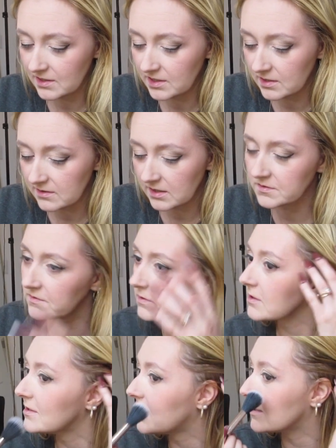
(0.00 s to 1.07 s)
This gives you
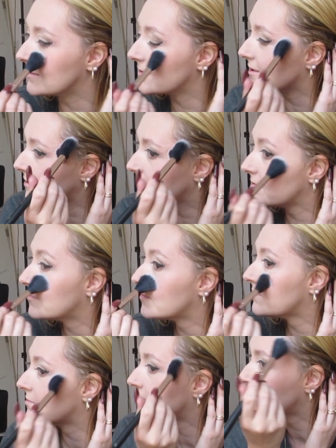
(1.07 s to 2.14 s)
really nice, like,
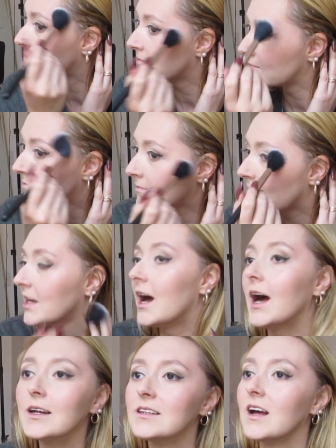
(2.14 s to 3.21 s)

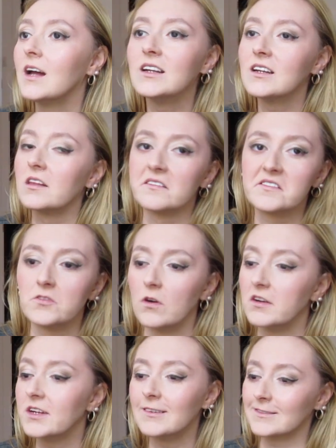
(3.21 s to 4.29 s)
I need a
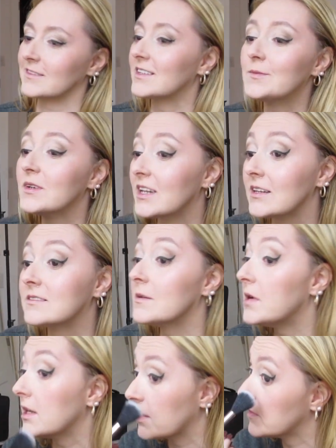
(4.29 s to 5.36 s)
source, honestly.
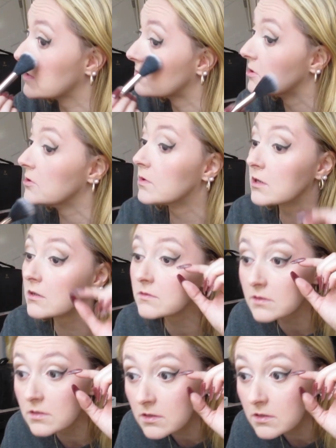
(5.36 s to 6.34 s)
Somebody give me some new words.